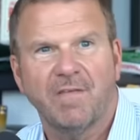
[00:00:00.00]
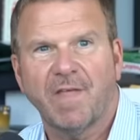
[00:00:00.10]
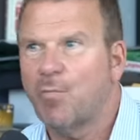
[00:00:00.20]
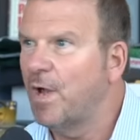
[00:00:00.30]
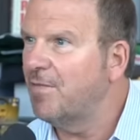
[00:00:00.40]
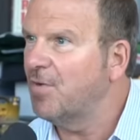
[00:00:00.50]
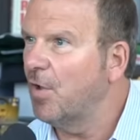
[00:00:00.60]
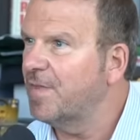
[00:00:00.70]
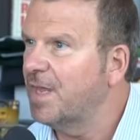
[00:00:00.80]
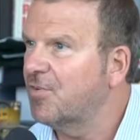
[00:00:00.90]
They waived
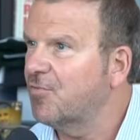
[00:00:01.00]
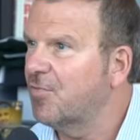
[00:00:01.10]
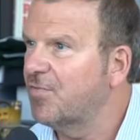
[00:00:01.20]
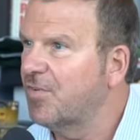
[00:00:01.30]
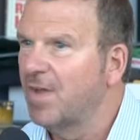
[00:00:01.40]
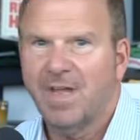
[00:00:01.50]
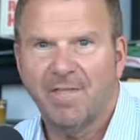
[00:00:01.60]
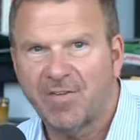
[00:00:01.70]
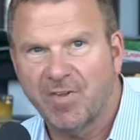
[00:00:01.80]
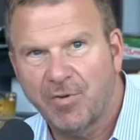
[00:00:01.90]
all the interest,
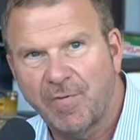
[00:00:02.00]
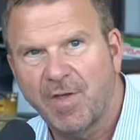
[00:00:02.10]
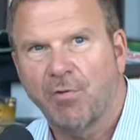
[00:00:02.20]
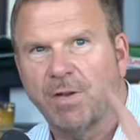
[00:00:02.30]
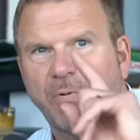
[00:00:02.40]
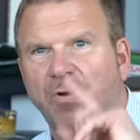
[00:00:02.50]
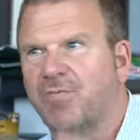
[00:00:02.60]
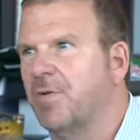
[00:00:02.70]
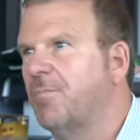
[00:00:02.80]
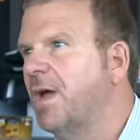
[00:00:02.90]
and they said, You were the only
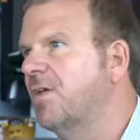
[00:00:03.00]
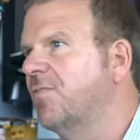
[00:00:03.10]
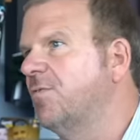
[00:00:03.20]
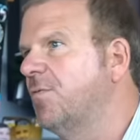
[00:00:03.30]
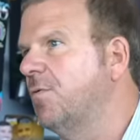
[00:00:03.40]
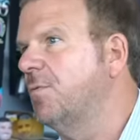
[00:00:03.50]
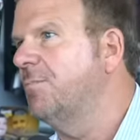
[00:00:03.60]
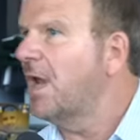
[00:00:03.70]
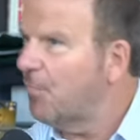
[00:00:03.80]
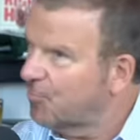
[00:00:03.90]
person to pay us in full.
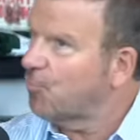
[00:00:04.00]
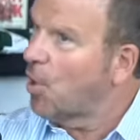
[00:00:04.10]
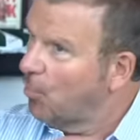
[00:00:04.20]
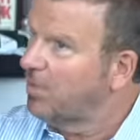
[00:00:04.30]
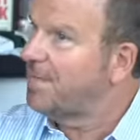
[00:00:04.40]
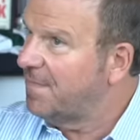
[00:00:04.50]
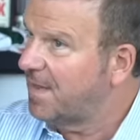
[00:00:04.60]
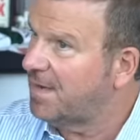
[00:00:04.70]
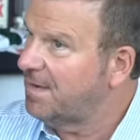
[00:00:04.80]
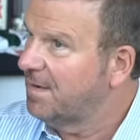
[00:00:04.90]
But I was rolling
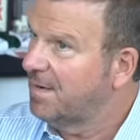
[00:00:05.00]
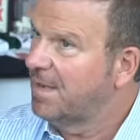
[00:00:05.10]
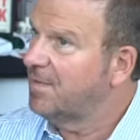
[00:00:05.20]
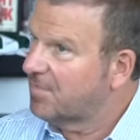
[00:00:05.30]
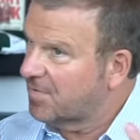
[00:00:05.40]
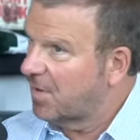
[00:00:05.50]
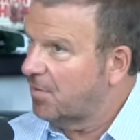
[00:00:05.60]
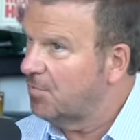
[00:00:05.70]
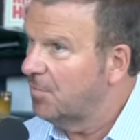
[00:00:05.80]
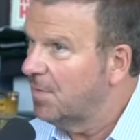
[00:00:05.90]
then, and
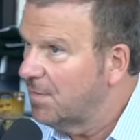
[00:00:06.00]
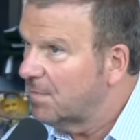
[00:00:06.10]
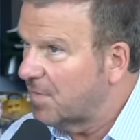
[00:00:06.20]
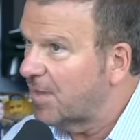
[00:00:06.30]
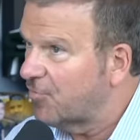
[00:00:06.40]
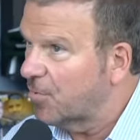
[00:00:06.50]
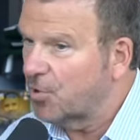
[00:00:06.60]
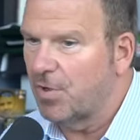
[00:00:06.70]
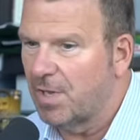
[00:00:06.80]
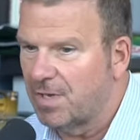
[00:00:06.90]
so things were
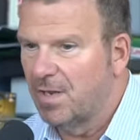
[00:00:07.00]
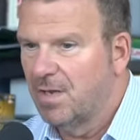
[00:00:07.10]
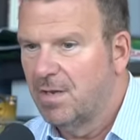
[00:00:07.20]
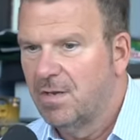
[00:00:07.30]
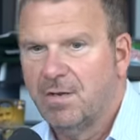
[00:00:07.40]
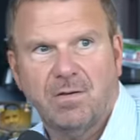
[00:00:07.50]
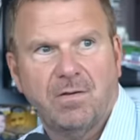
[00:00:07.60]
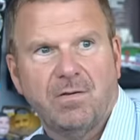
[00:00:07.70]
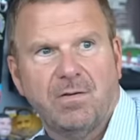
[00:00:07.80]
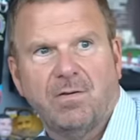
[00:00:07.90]
good.
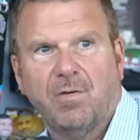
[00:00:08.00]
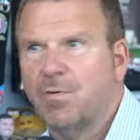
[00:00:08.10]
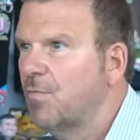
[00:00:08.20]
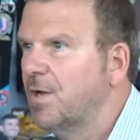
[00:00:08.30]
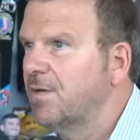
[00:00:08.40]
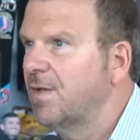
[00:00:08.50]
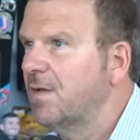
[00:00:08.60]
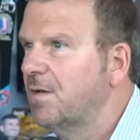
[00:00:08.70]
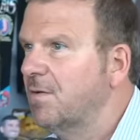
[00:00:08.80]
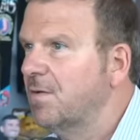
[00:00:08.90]
Do you want to wait till
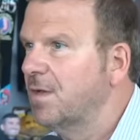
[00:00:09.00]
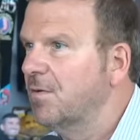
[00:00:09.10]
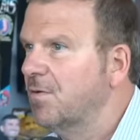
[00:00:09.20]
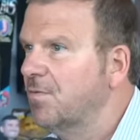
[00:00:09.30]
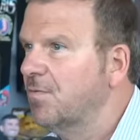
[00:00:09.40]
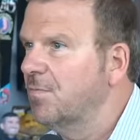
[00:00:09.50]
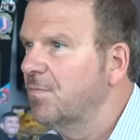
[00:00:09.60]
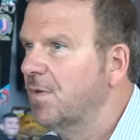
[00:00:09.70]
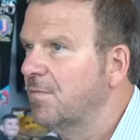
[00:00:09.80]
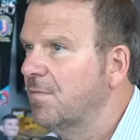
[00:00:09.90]
that? thing goes
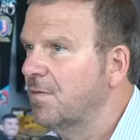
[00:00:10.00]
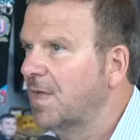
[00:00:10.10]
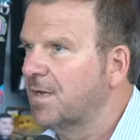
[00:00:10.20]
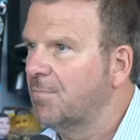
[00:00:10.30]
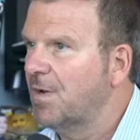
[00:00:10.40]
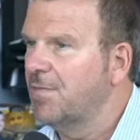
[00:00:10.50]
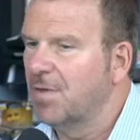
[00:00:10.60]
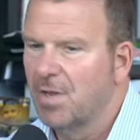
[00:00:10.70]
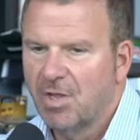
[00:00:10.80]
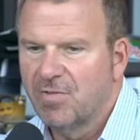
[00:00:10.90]
that keep that going. I'm
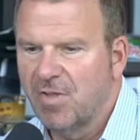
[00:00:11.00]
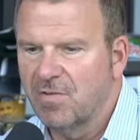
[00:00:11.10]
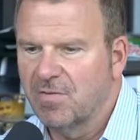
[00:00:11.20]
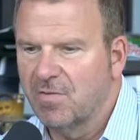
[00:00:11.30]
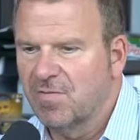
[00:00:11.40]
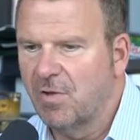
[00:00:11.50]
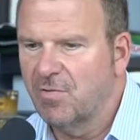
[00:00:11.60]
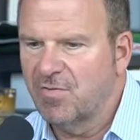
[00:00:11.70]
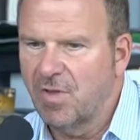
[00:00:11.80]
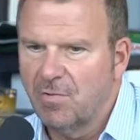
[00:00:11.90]
fucking pumped. So
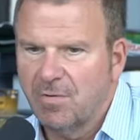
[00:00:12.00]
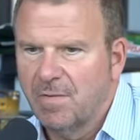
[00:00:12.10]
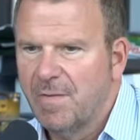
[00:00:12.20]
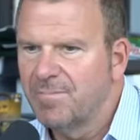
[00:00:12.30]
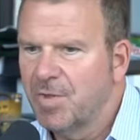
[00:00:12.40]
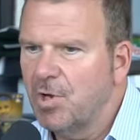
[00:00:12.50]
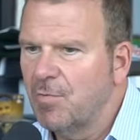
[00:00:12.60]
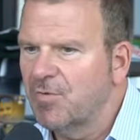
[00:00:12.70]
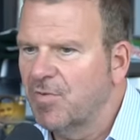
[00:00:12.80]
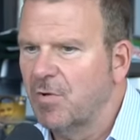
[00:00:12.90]
so, so keep going. You know
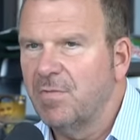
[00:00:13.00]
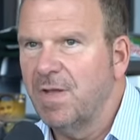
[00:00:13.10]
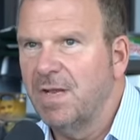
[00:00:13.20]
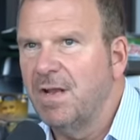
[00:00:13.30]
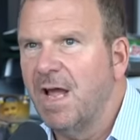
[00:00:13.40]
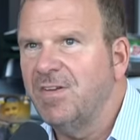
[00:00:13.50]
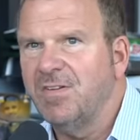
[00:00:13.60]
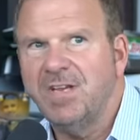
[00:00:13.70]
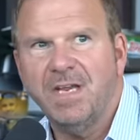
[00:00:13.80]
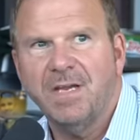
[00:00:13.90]
what? So in
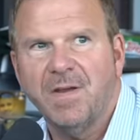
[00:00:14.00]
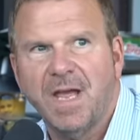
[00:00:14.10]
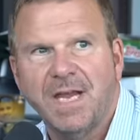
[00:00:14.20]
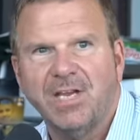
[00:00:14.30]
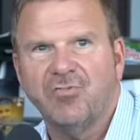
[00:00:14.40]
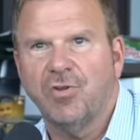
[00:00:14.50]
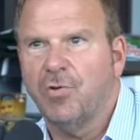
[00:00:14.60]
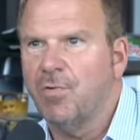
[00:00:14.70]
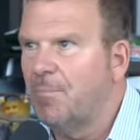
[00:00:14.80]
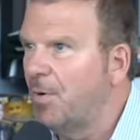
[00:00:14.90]

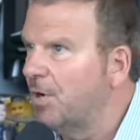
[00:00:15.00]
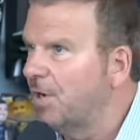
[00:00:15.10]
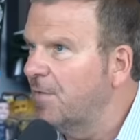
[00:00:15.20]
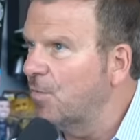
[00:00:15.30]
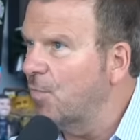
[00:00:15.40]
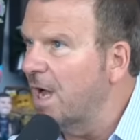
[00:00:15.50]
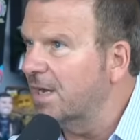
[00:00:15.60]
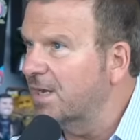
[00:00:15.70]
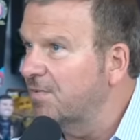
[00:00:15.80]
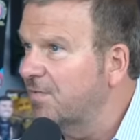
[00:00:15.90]
1982, I bought into the
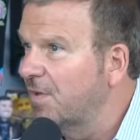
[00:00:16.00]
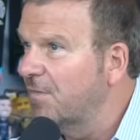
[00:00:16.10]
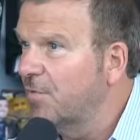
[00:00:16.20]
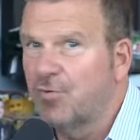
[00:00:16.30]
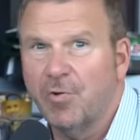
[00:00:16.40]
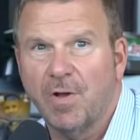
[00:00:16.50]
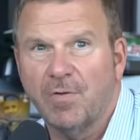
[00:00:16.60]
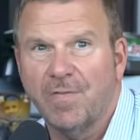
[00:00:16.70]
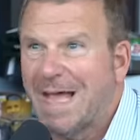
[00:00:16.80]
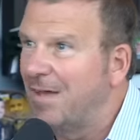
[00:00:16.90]
Rockets for two
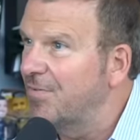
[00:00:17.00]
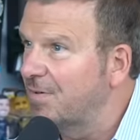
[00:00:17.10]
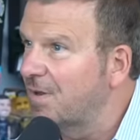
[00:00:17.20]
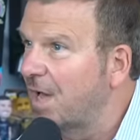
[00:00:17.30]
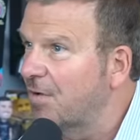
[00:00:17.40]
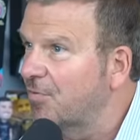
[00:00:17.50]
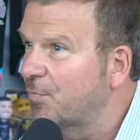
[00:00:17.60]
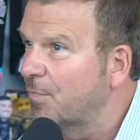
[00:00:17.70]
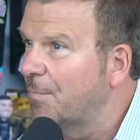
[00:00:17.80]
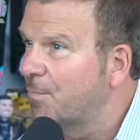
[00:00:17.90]
hundred thousand dollars.
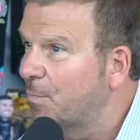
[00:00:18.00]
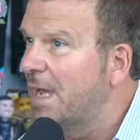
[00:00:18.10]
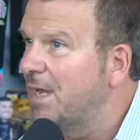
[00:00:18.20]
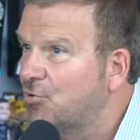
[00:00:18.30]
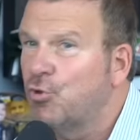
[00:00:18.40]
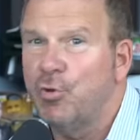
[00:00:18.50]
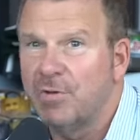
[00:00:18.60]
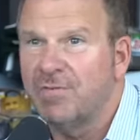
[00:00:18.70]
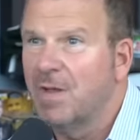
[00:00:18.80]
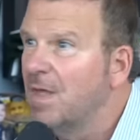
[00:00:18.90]
Is that we true? Paid two, I
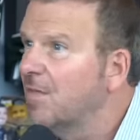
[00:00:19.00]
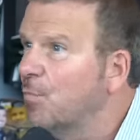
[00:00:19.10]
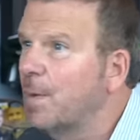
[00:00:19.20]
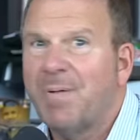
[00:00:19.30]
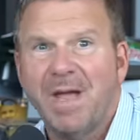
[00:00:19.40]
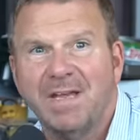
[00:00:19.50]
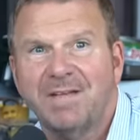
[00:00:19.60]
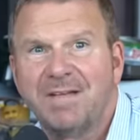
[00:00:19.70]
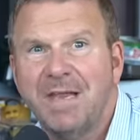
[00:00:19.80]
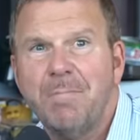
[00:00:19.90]
didn't know that. We
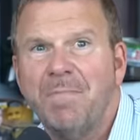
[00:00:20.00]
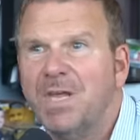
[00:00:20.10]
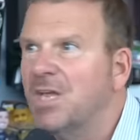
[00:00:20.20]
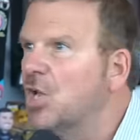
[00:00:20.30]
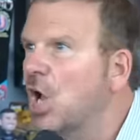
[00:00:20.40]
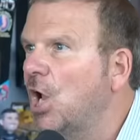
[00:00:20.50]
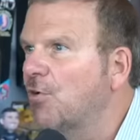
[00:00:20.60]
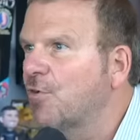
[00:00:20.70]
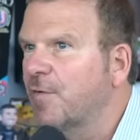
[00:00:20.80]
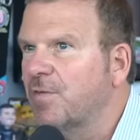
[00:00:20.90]
paid ten million
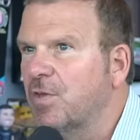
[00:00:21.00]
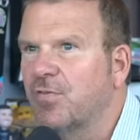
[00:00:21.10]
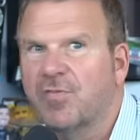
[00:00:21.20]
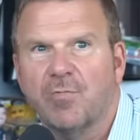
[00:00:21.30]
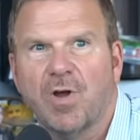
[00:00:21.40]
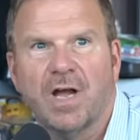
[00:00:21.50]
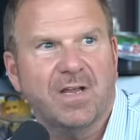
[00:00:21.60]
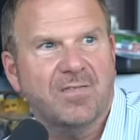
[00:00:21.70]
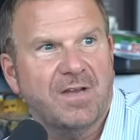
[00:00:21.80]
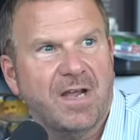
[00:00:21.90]
dollars for the Houston
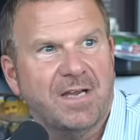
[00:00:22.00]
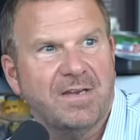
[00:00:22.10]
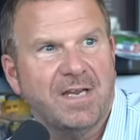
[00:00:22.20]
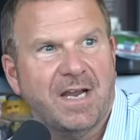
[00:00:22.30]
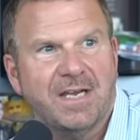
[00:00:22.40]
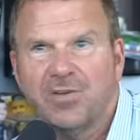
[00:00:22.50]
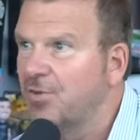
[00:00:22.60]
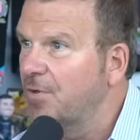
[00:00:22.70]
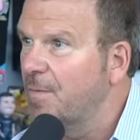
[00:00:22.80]
Rockets in 1982.